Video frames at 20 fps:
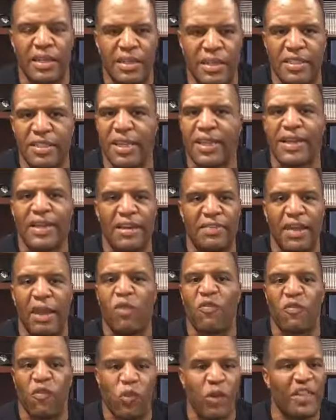
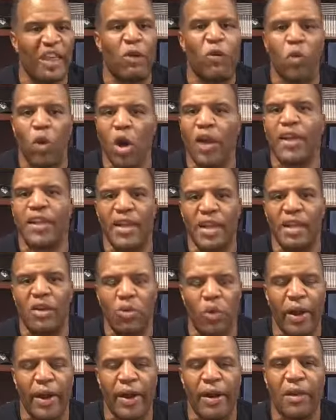if they're working
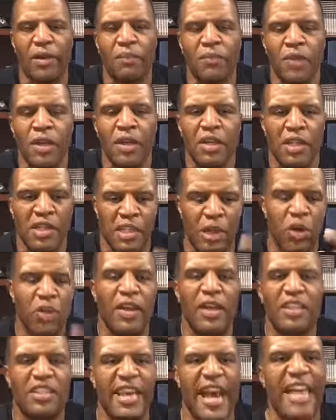anywhere, to go to
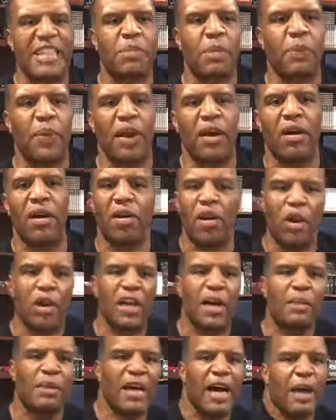their tax preparer or
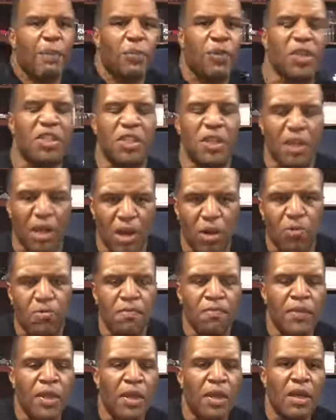come to Operation Hope,
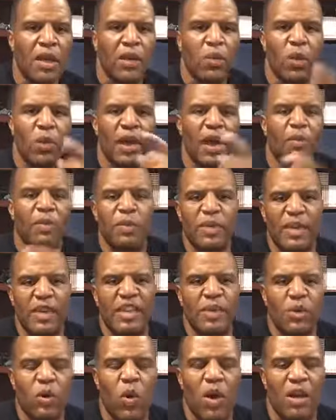and we'll help them get
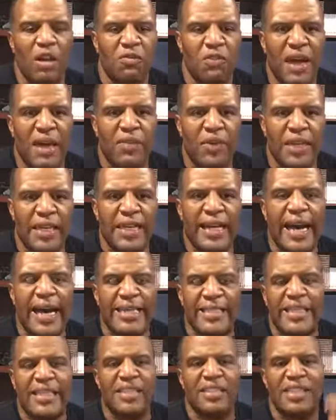them qualified for
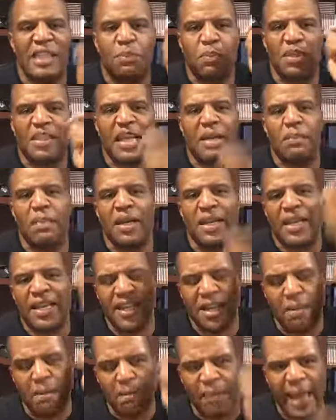EITC, put that money
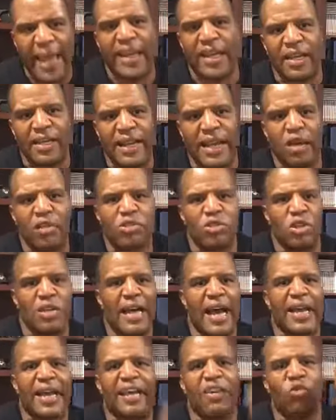in a bank account so you're
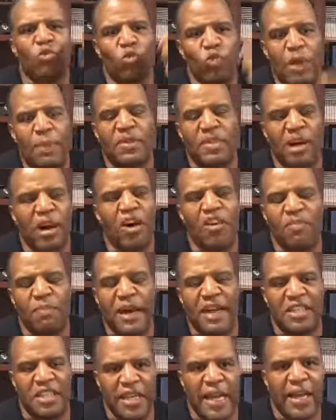not getting ripped off
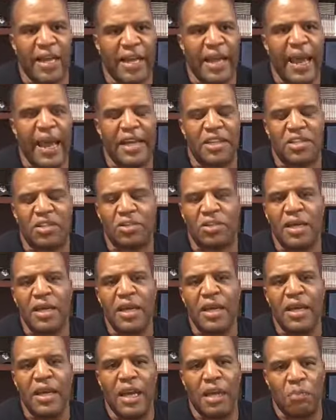by check cashers
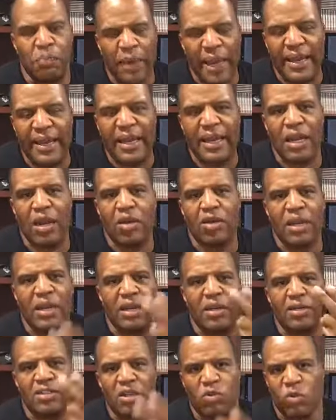and payday loan
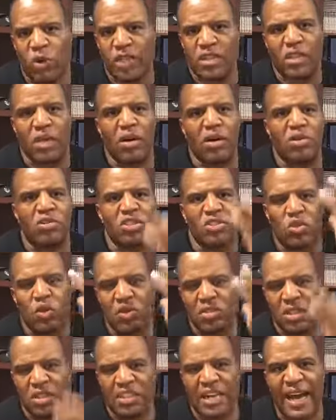lenders and rent-to-own
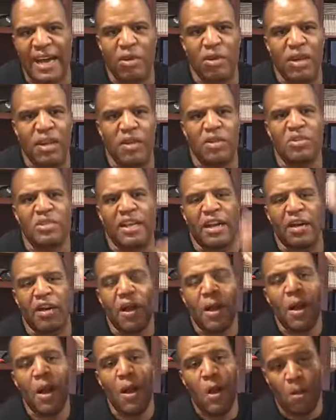stores and title lenders that are
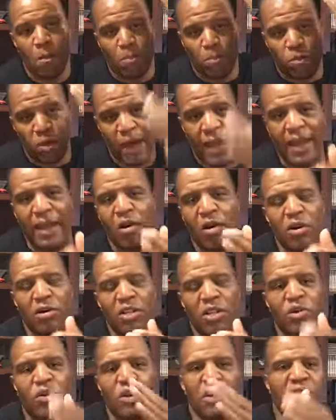preying on
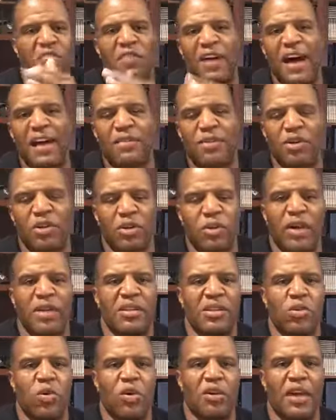you in a 500 credit
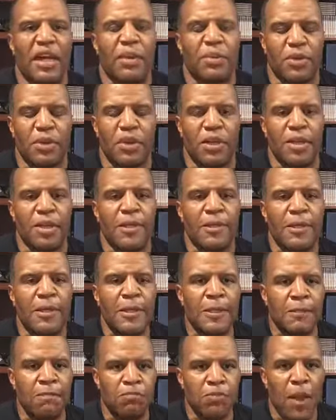score neighborhood.
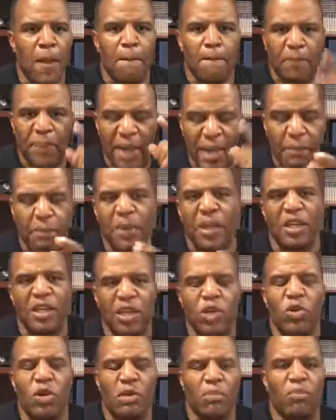Pimping
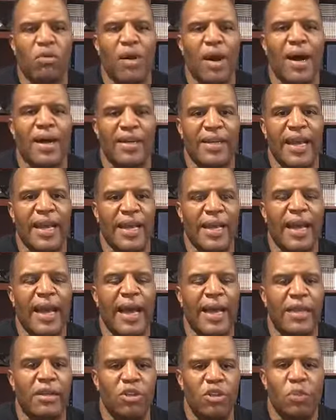you in broad
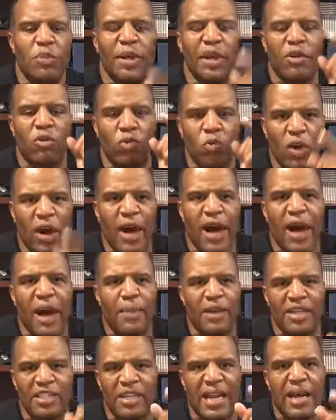daylight. You're being
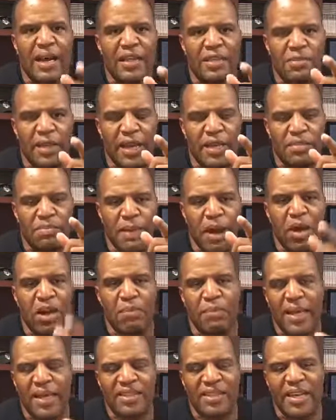robbed. As
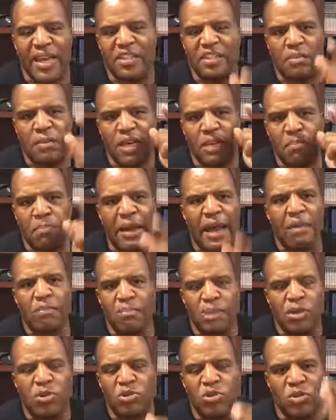Malcolm X said, you're being
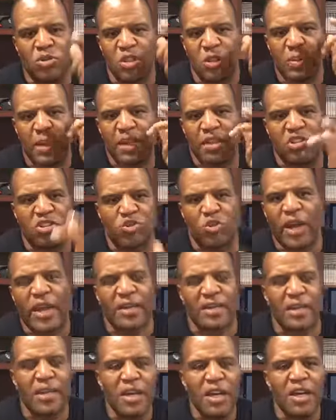bamboozled. You're being
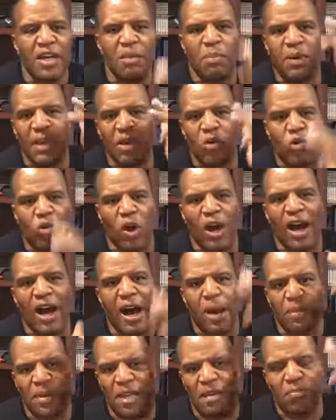tricked. You're being
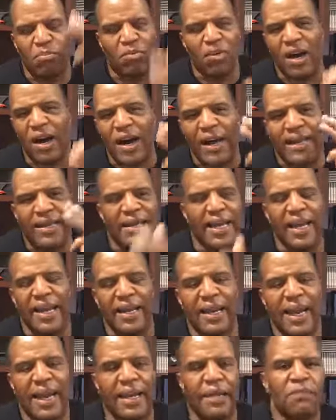robbed in broad
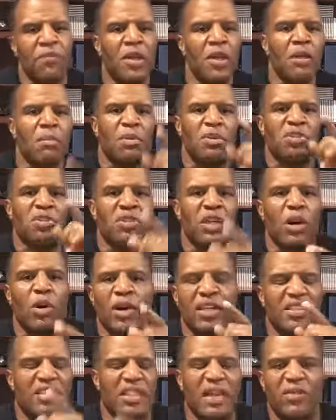daylight. But you know,
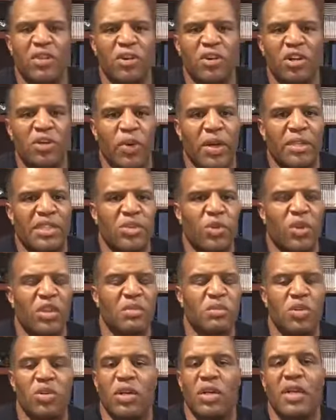a 700 credit score
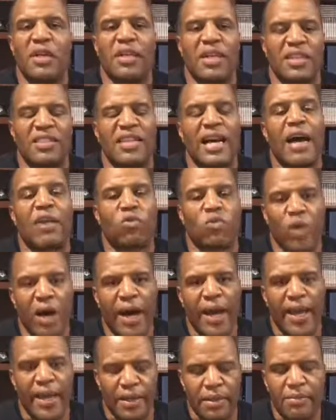community does not
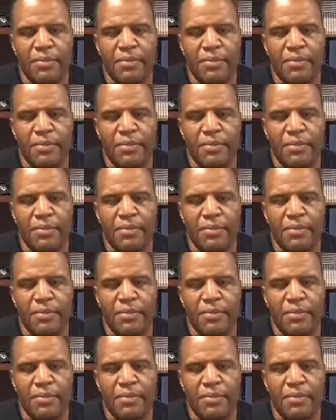riot.